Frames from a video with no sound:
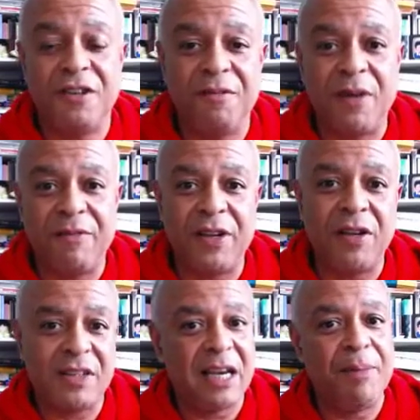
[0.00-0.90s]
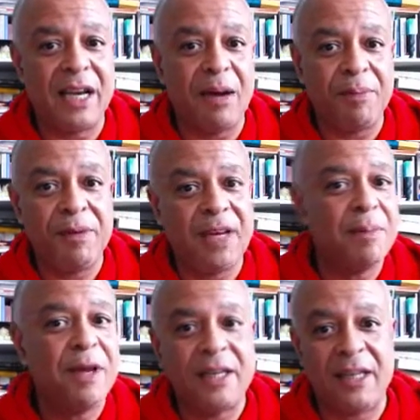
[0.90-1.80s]
of my videos coming up
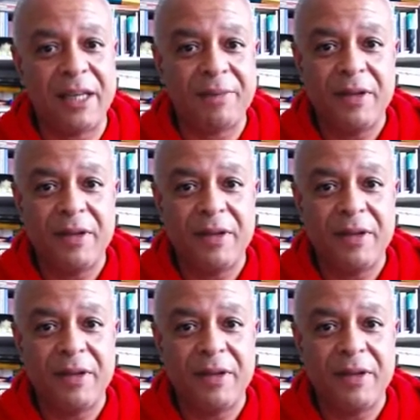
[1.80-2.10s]
immediately.